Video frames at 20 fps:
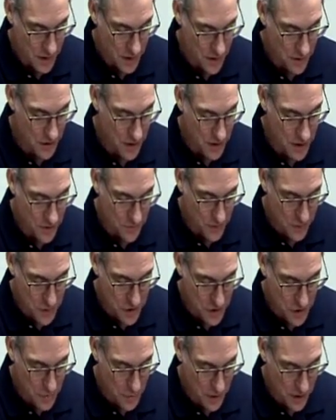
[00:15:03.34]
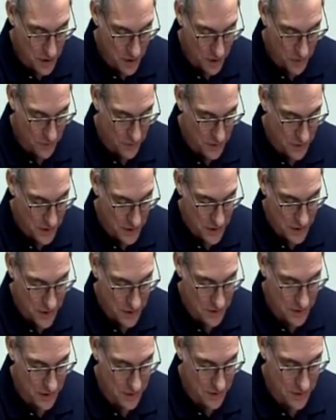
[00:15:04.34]
And then in verse 12,
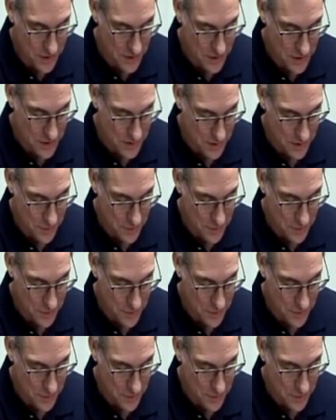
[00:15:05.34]
it says,